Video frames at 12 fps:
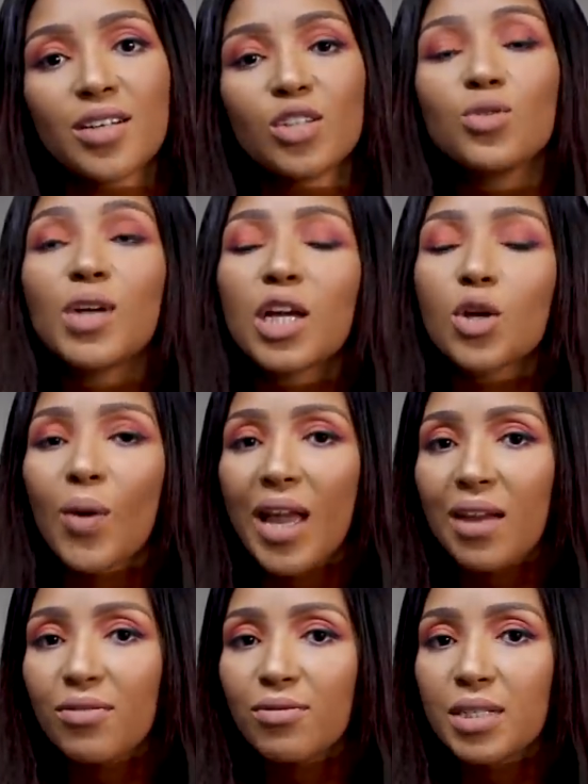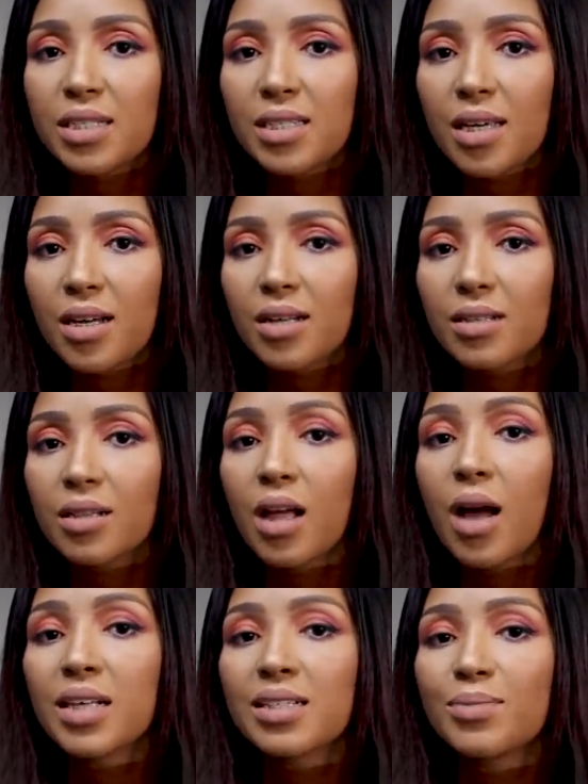You can know every single
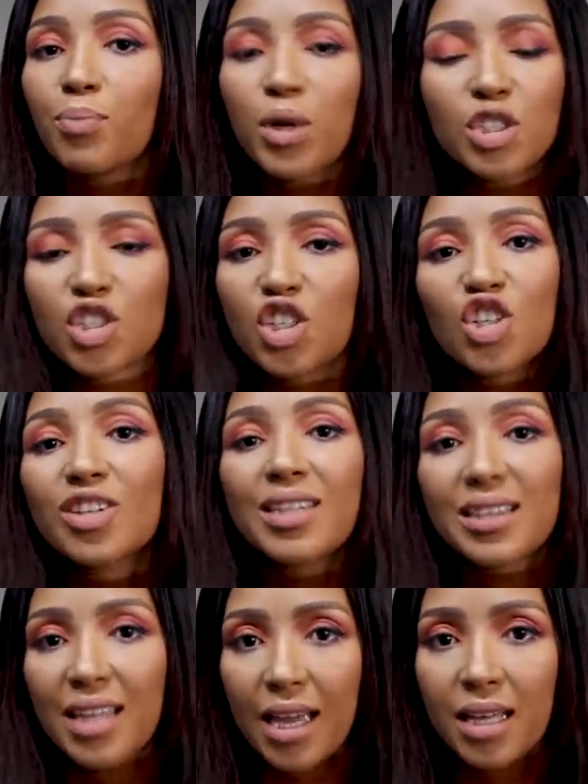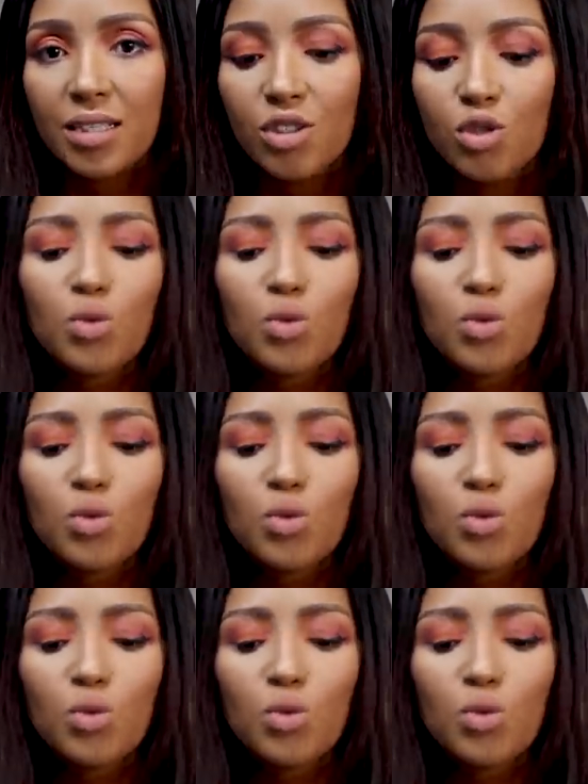position that there is.